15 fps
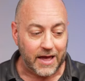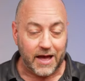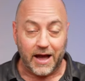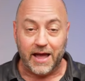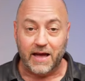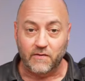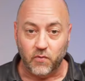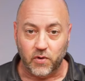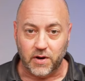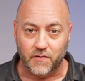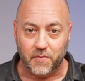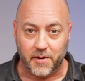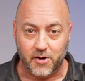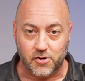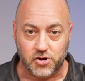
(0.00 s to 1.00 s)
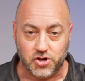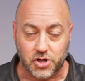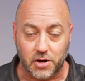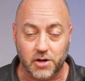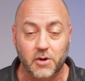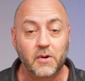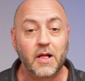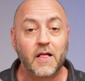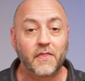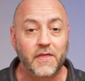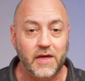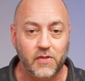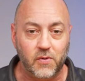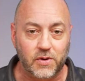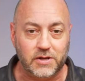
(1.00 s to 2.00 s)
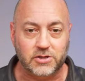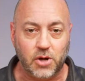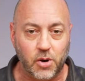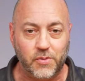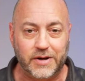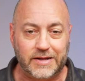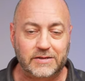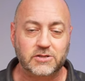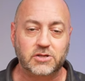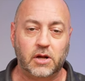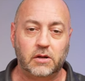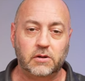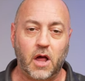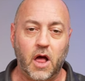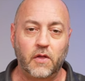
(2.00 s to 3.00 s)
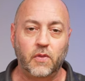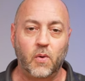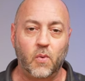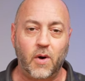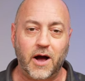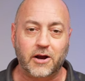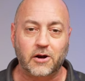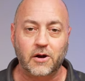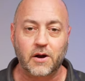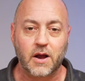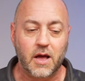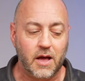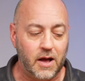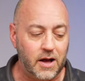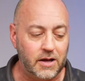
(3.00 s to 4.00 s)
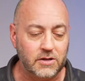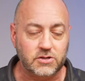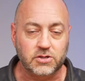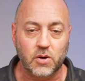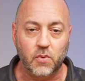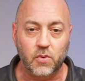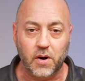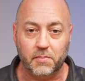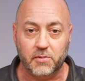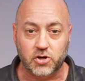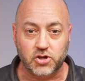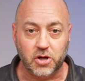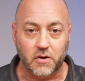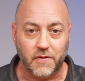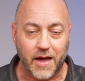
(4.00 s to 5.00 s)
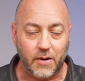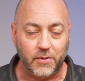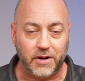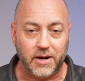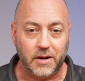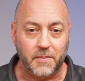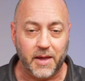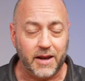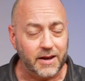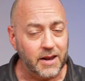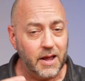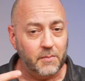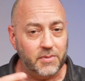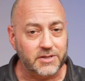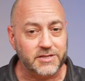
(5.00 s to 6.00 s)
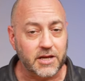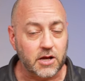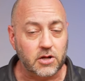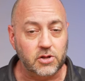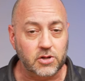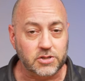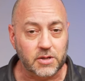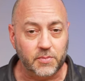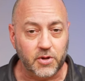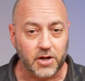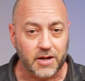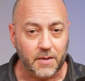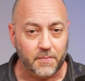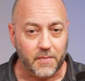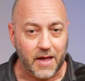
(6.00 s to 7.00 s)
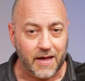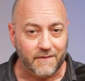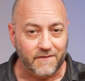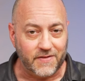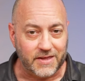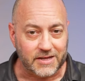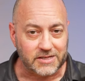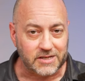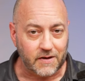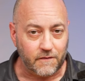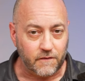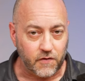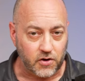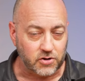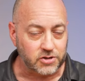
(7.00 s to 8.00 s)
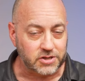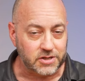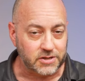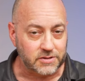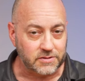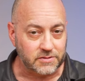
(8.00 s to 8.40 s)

I have one of them here to show you. The other one is already installed on the walker. Uh, so I'm going to show you that one in a minute. But let's take a close up look up at this first.